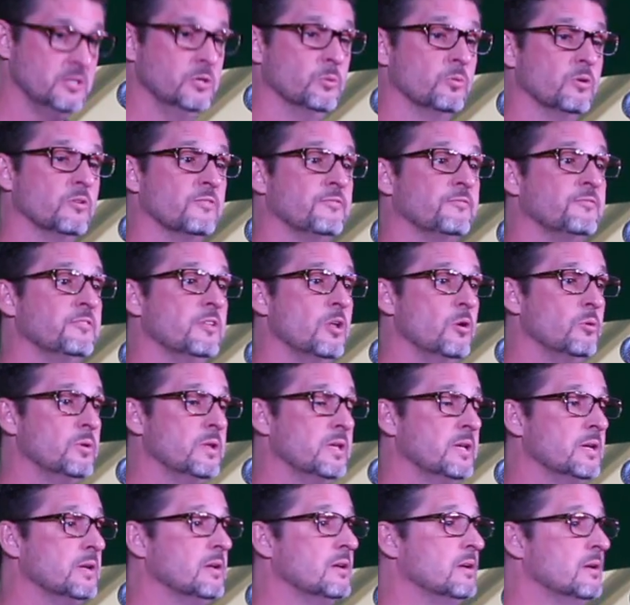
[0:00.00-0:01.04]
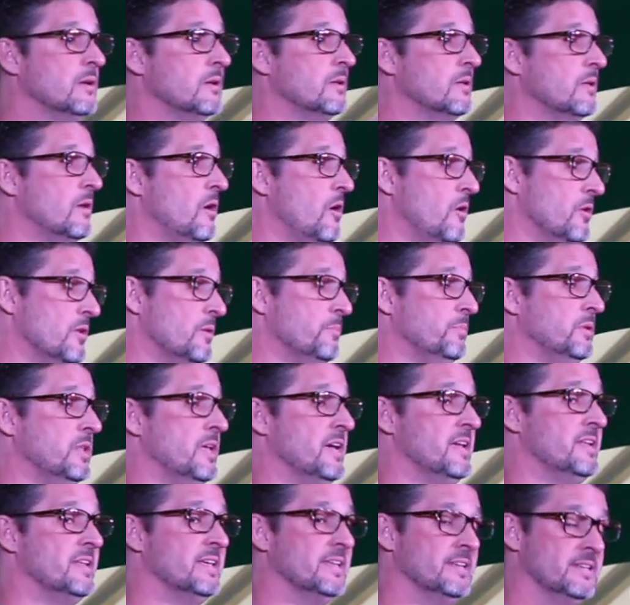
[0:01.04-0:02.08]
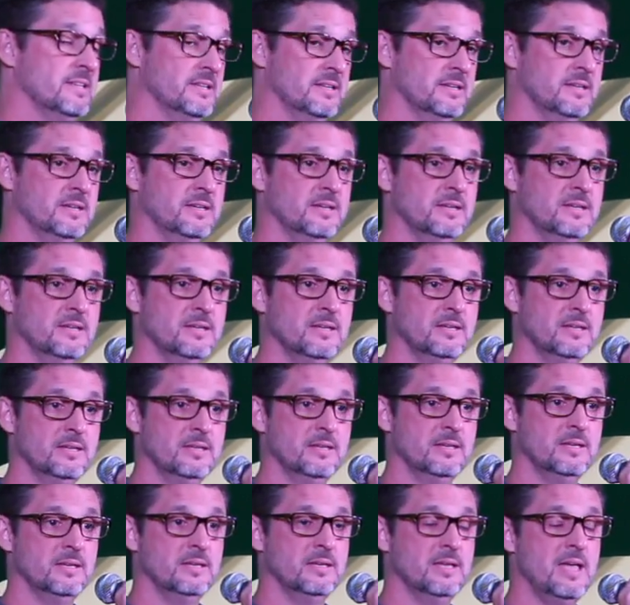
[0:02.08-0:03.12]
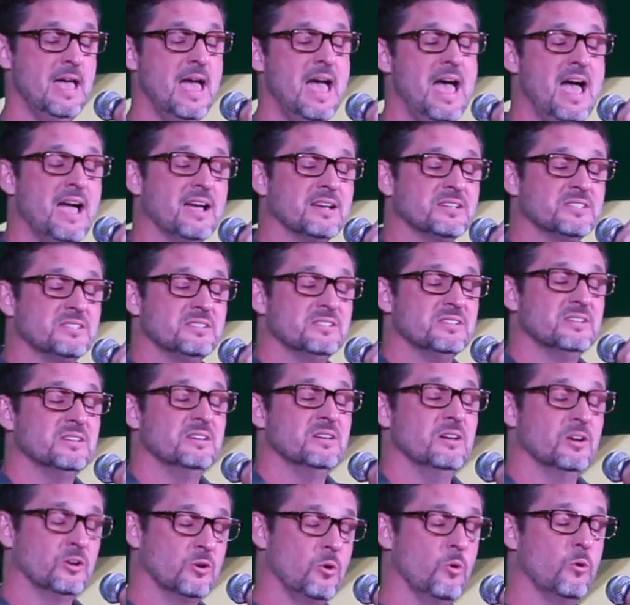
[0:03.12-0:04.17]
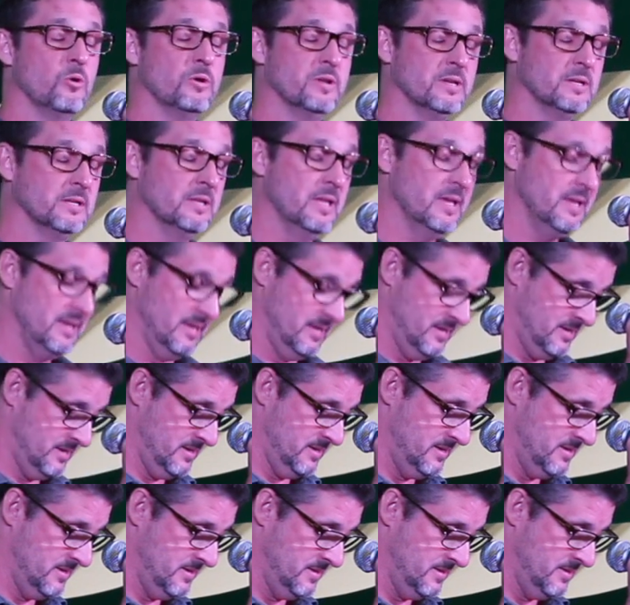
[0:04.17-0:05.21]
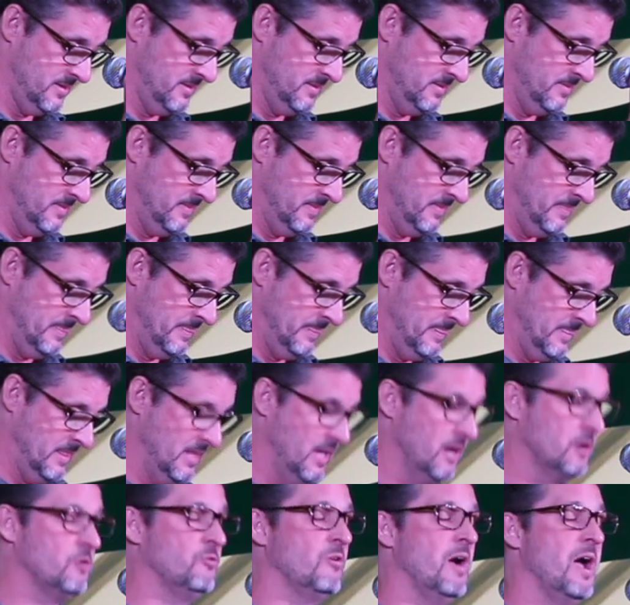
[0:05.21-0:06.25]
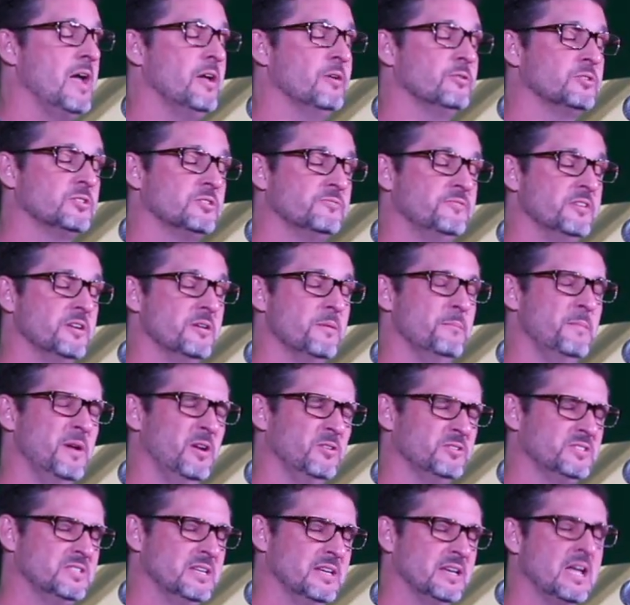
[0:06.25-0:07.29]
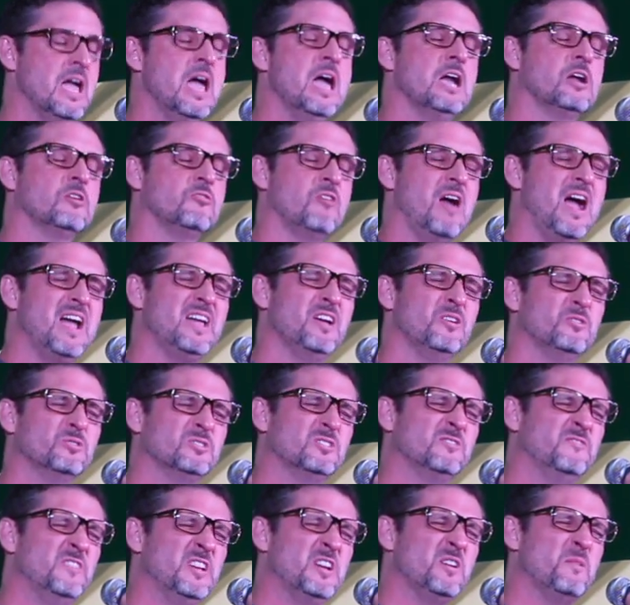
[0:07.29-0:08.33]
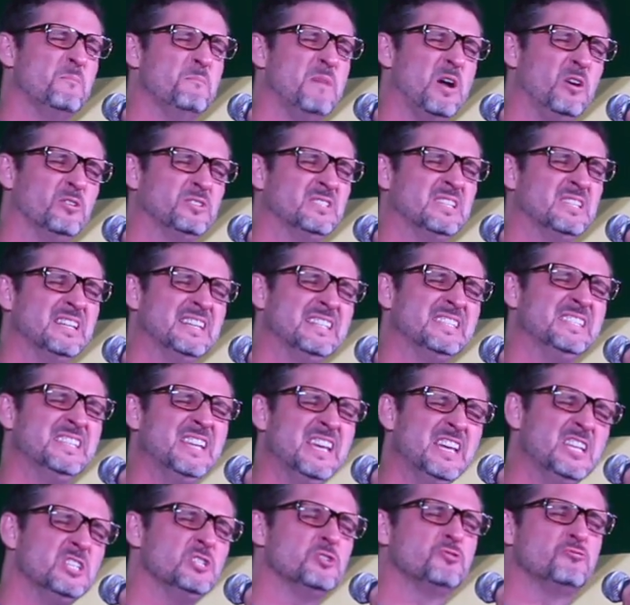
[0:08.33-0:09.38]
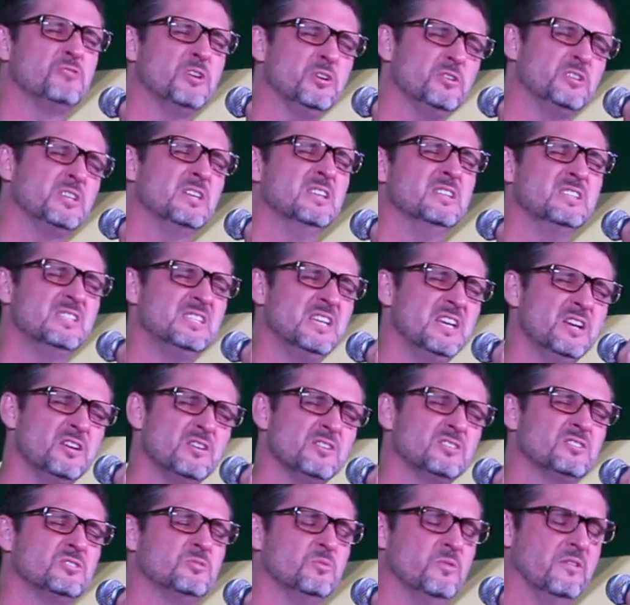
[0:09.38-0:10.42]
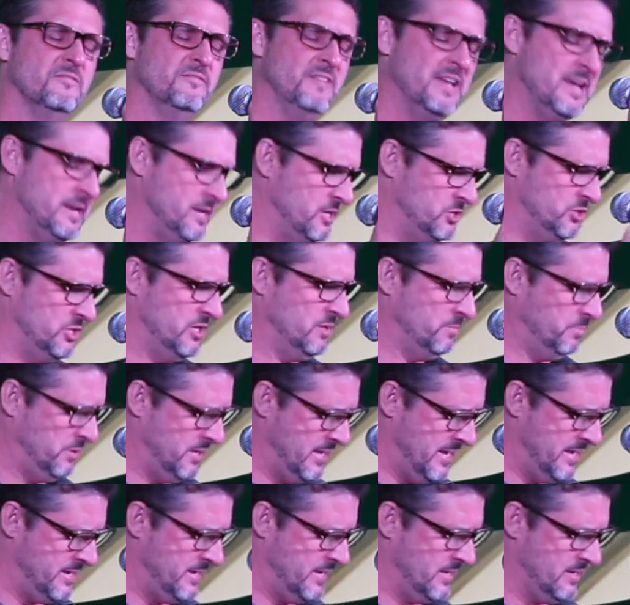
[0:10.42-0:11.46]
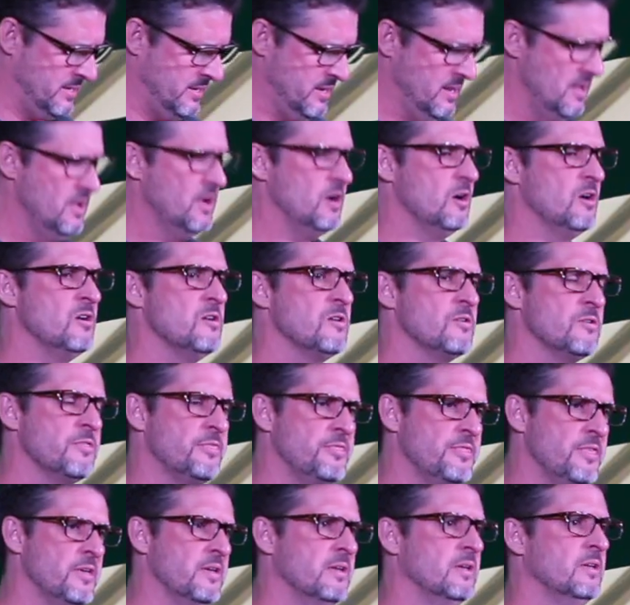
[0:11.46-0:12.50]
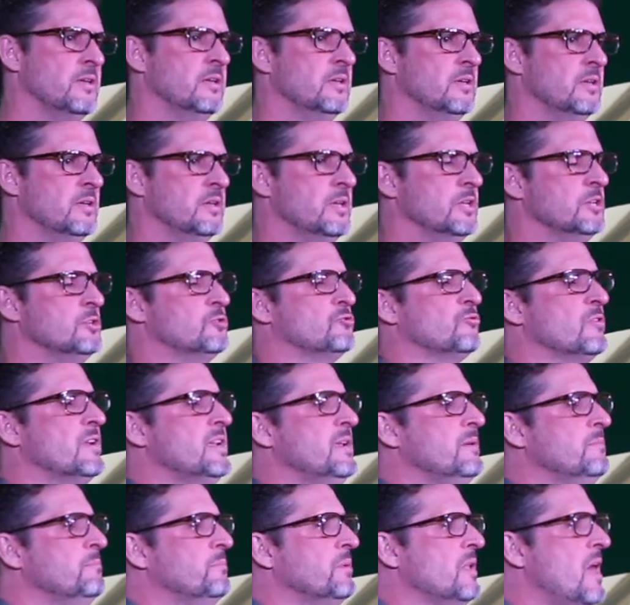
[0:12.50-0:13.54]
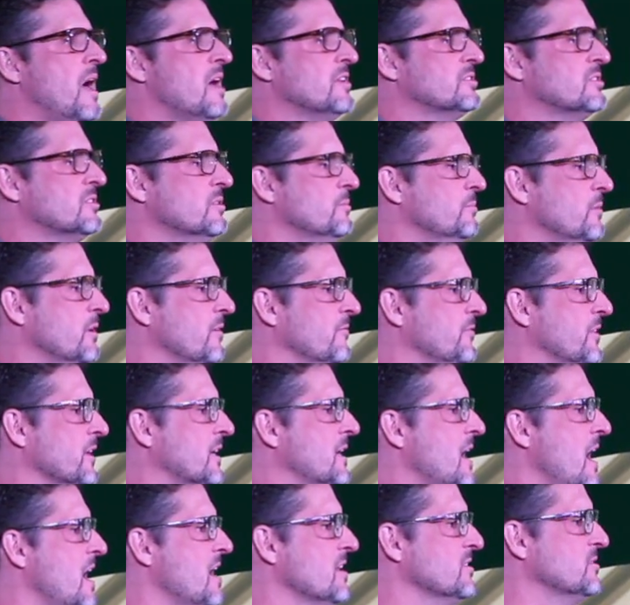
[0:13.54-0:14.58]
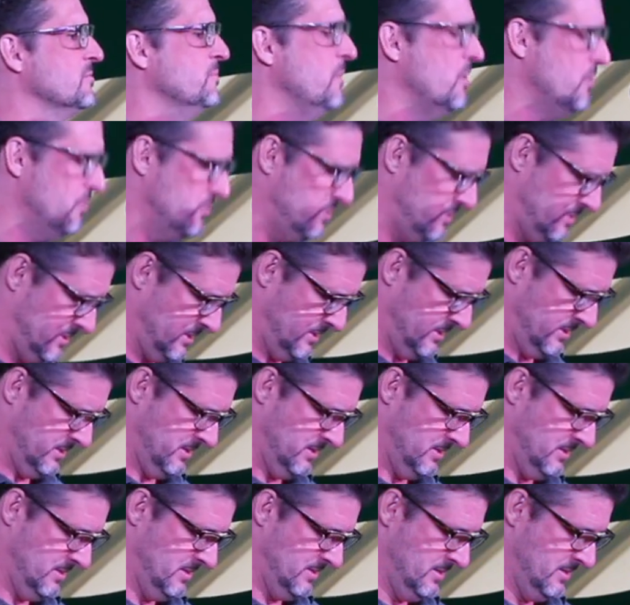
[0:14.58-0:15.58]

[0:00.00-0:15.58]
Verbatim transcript: You are floating on a planet. Act accordingly. Cryosphere melting, cryosphere melting 10 trillion tears to a vanishing planet, Earth, dream blossom of the cosmos,